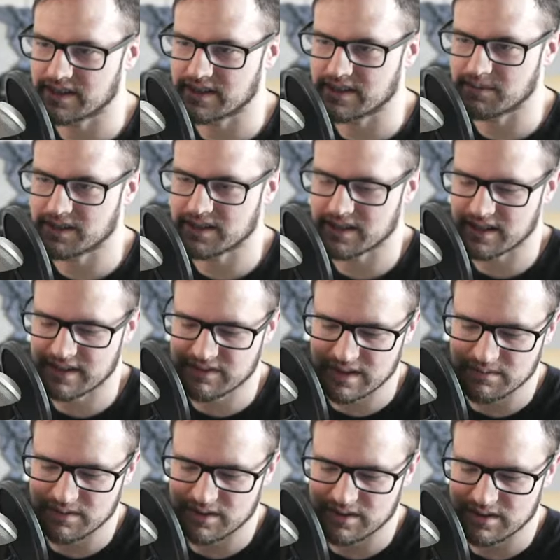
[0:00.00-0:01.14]
I'll make the
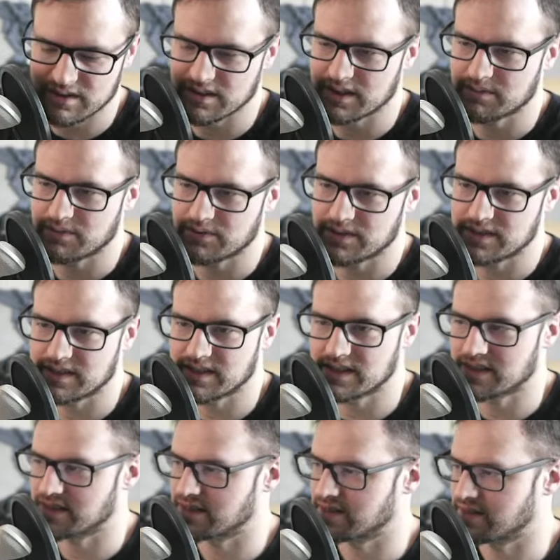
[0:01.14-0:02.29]
lifetime longer, like
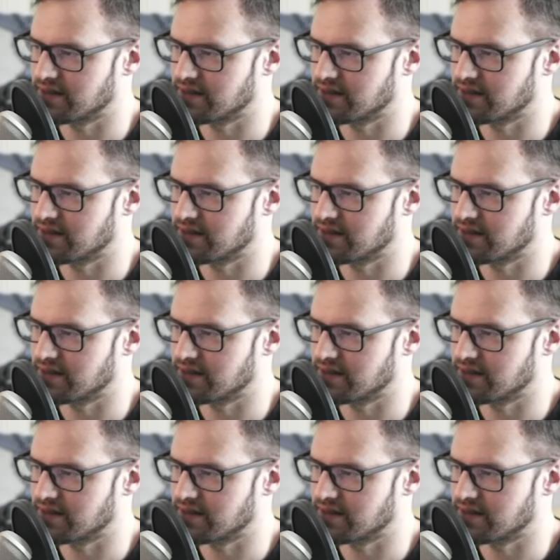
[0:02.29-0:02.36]
0.6.